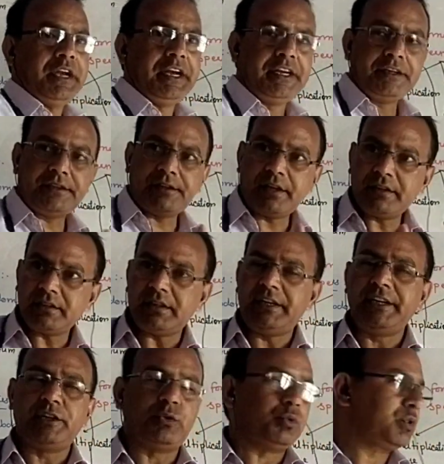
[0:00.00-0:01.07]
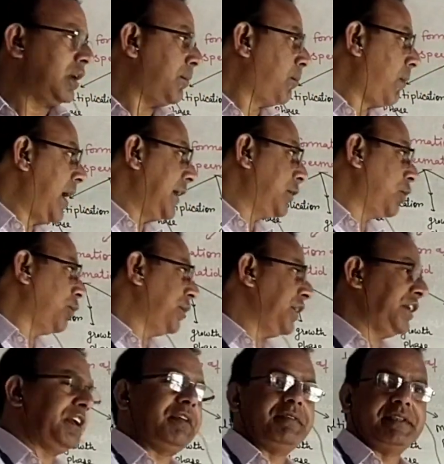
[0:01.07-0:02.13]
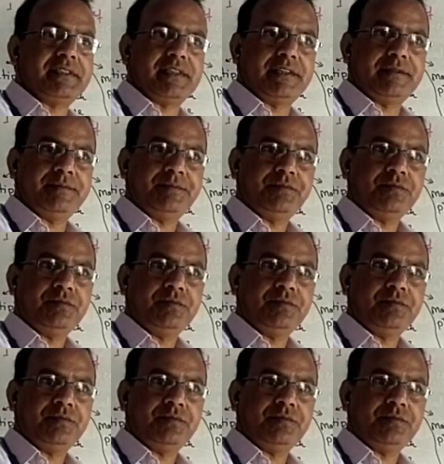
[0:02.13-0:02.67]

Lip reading: enters into the mitotic division.